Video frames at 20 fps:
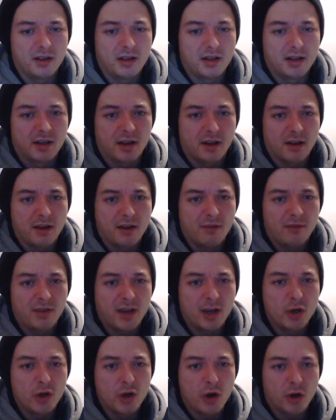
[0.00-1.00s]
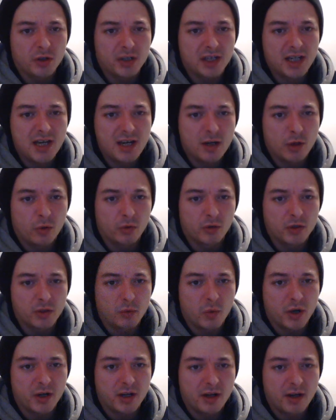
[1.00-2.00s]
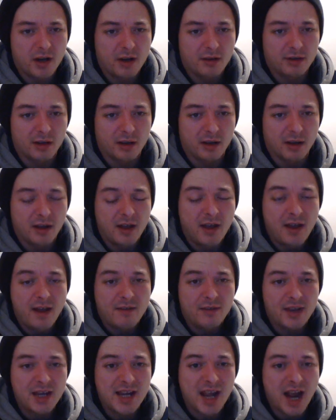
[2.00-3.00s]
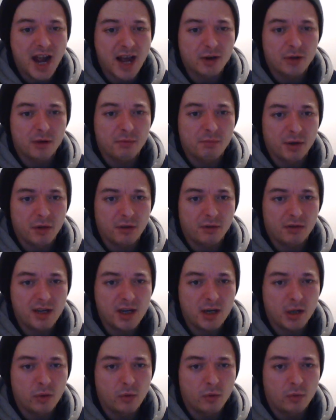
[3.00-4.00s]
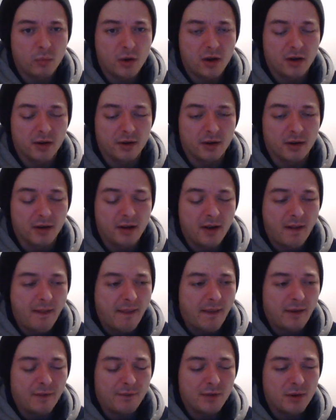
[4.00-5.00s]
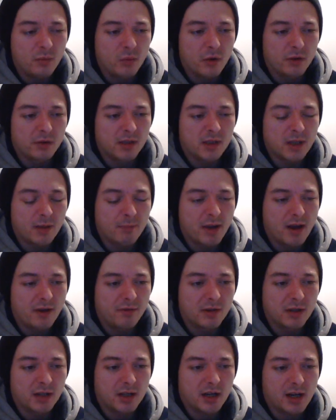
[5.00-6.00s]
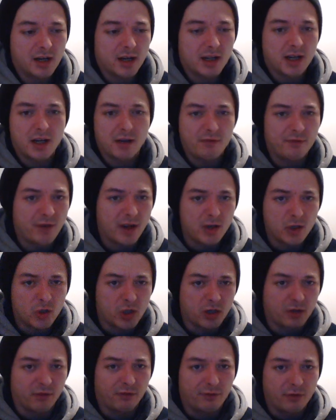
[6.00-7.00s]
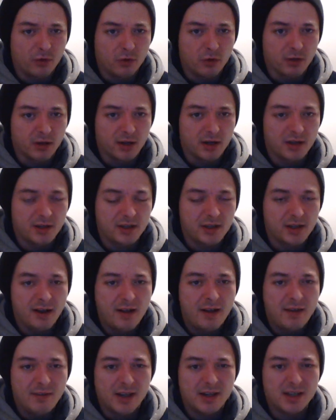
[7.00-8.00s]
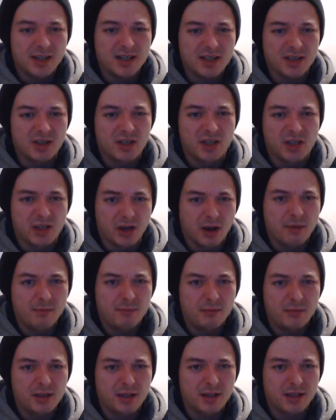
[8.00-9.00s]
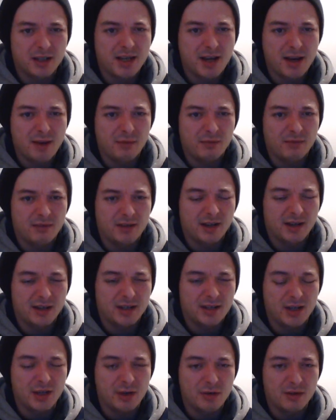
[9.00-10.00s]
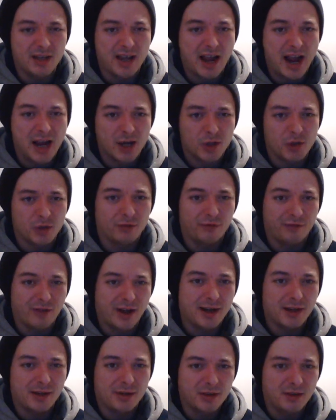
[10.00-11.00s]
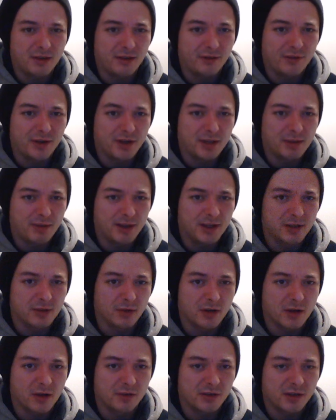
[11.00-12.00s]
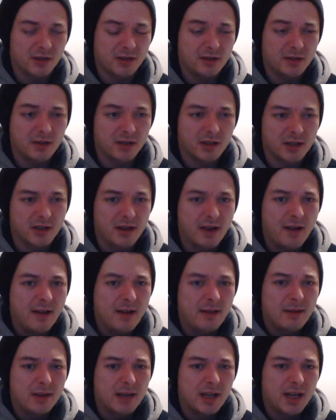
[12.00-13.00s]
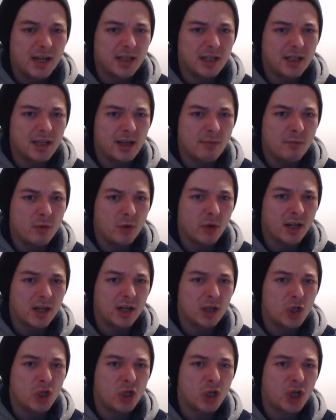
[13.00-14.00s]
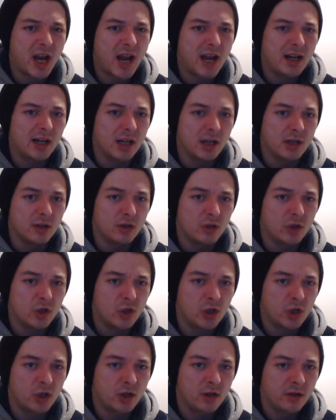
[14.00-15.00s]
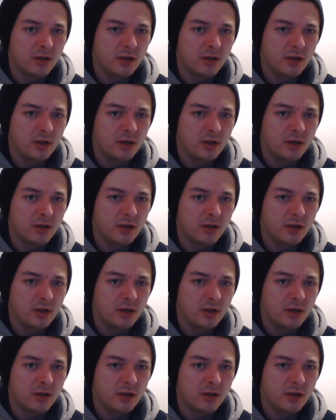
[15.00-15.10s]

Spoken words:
like, they are not equal to one another. They cannot both equal 1. If you want some other, like, convention for it, I think it's dumb to say, like, to use the actual values of the fundamental constants. Isn't it more like a challenge